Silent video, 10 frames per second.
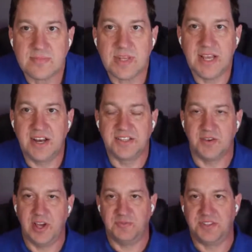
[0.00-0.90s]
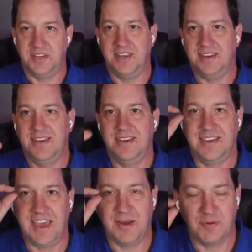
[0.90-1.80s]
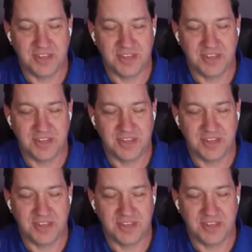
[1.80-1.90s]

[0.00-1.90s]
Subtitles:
And it also helps the camera.